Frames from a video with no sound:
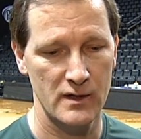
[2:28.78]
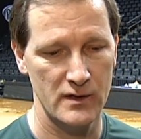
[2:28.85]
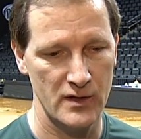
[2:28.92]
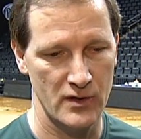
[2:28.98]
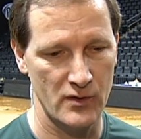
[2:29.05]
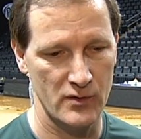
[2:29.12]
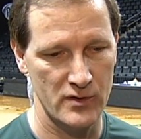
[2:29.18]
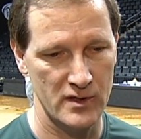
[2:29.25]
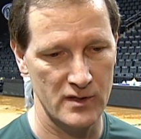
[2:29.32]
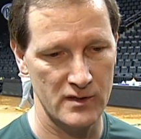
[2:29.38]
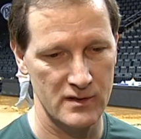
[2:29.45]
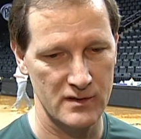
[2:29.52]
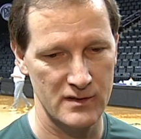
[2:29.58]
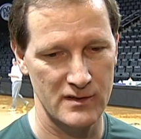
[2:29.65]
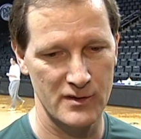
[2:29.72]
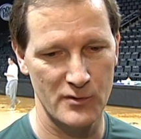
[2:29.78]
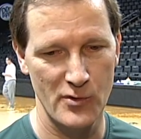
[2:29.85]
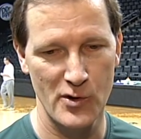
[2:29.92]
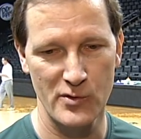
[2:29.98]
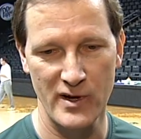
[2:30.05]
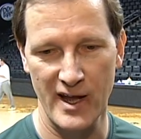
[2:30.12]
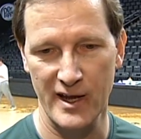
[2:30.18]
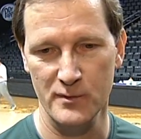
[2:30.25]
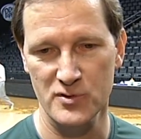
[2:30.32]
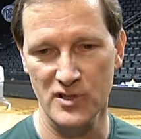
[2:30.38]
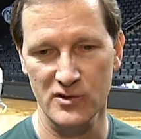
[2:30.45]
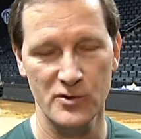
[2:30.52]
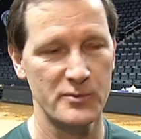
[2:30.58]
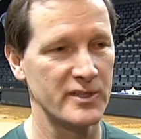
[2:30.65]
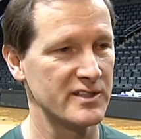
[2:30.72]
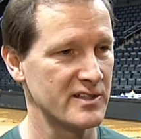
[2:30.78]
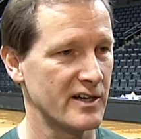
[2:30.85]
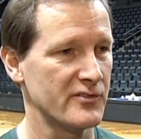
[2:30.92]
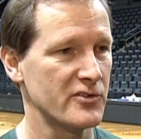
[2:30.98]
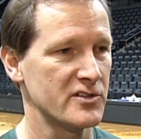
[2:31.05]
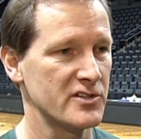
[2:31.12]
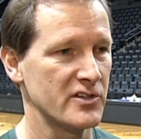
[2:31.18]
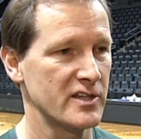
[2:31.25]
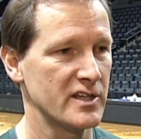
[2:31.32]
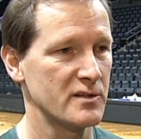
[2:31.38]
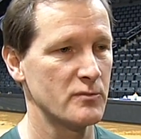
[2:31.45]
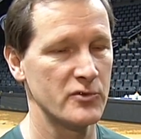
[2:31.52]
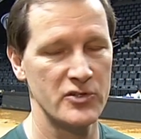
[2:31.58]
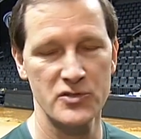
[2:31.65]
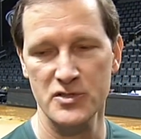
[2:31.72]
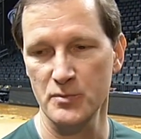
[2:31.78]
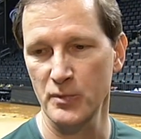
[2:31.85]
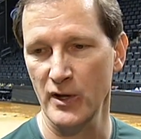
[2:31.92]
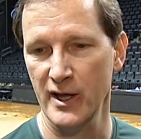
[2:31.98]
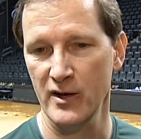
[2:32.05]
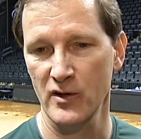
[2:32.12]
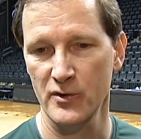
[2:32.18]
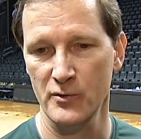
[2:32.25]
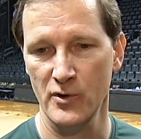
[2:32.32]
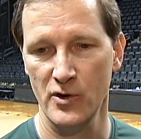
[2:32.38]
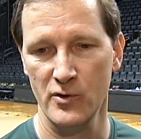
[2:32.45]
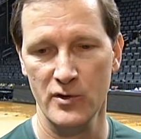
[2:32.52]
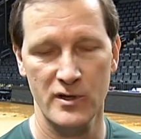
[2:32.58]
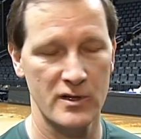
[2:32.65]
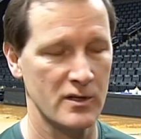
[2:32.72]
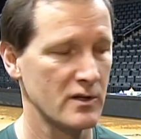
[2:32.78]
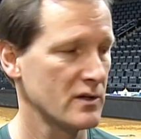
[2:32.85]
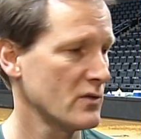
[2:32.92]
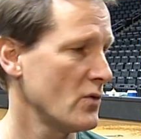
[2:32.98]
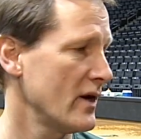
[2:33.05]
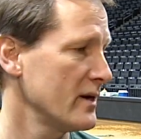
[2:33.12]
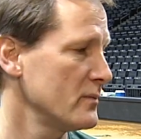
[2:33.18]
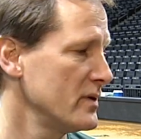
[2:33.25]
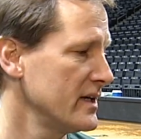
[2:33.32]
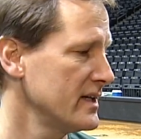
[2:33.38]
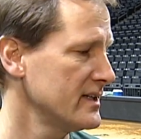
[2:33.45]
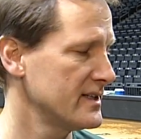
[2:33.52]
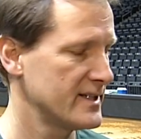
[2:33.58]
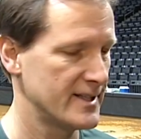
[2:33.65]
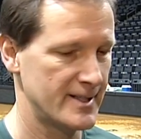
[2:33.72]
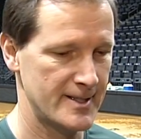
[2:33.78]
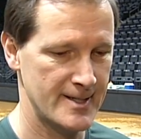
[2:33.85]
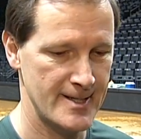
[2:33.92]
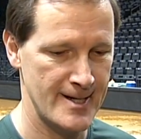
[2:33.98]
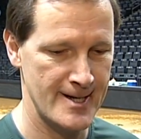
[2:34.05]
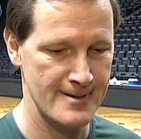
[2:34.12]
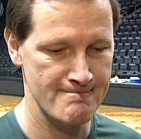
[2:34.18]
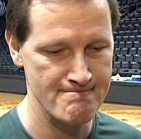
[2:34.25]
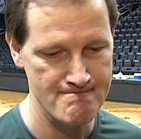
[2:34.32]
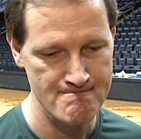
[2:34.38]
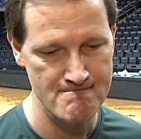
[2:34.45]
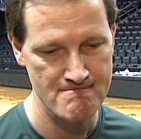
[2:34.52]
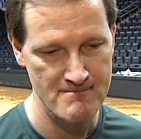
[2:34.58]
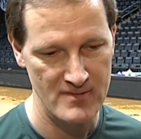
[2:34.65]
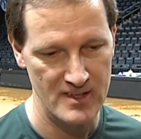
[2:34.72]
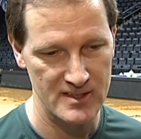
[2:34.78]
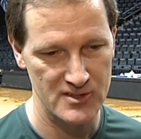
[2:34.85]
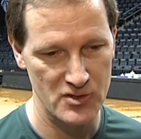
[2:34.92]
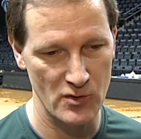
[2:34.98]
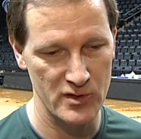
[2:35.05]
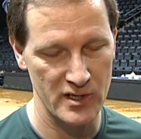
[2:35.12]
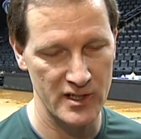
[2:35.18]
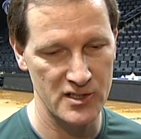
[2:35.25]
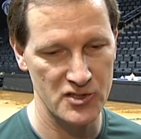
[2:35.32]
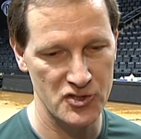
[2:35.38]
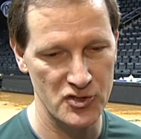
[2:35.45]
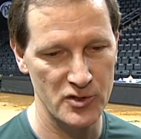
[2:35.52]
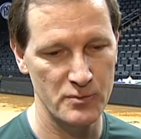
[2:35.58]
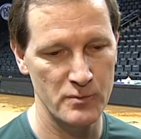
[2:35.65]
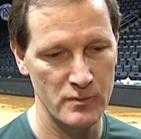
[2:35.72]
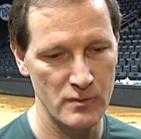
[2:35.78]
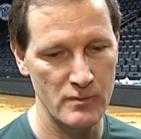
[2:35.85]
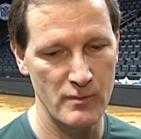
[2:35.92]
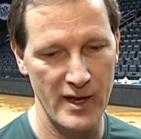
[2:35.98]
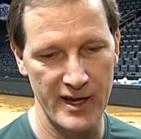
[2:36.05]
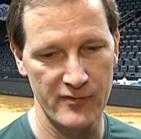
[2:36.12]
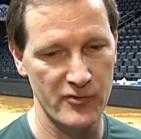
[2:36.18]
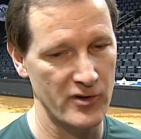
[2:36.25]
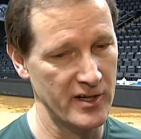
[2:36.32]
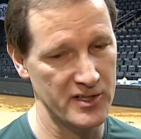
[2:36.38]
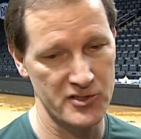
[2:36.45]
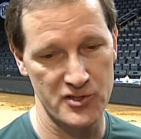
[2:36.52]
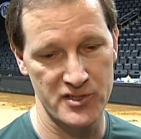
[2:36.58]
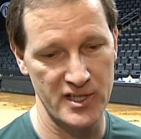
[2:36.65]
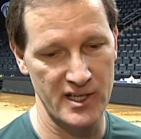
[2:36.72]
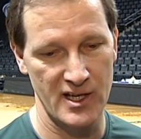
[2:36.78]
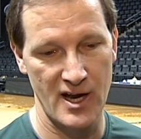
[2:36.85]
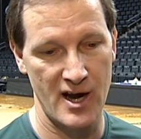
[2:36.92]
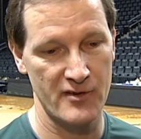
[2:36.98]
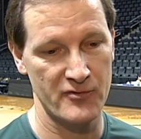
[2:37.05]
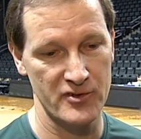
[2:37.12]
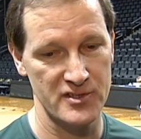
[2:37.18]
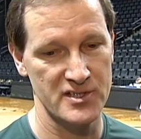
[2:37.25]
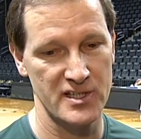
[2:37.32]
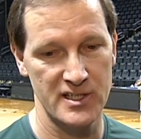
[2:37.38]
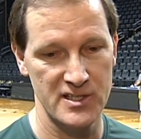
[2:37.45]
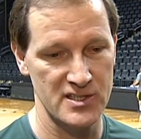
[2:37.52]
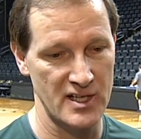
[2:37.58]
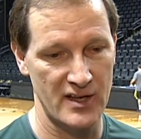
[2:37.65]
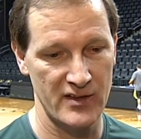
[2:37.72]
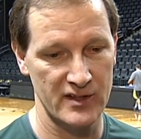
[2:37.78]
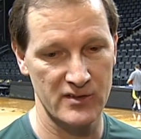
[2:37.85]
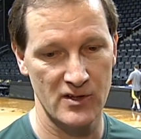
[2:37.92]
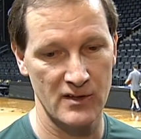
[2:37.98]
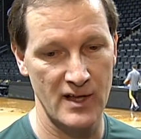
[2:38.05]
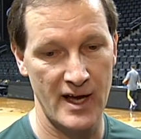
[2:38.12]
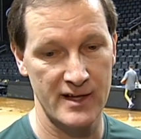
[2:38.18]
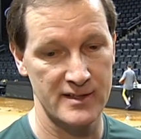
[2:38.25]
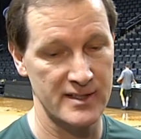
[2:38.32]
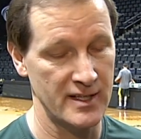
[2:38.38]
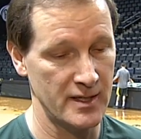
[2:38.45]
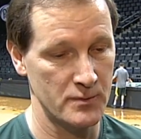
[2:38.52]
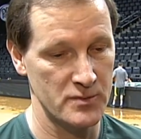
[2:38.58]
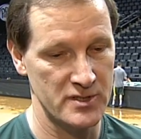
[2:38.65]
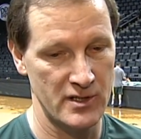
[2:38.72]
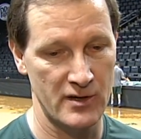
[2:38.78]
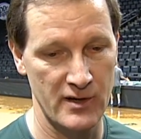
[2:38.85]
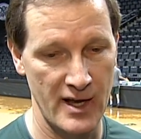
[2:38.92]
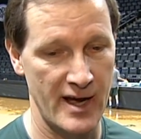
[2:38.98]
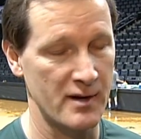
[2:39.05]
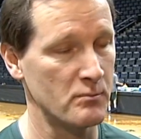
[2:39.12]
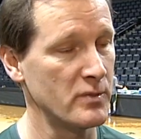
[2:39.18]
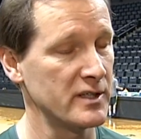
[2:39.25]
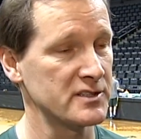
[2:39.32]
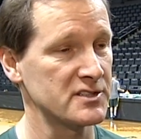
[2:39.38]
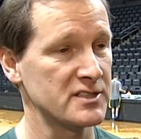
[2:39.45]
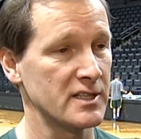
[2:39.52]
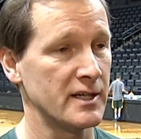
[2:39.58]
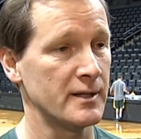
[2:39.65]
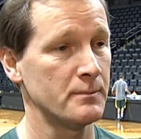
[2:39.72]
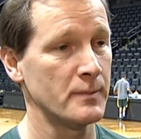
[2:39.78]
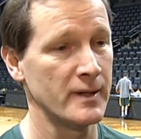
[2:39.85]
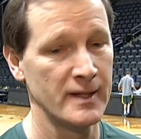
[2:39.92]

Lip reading: you know, the road games are a little bit tougher to get used to playing on the road quite a bit. And so it should make for an interesting conference season. I think there are a lot of teams that are kind of bunched up.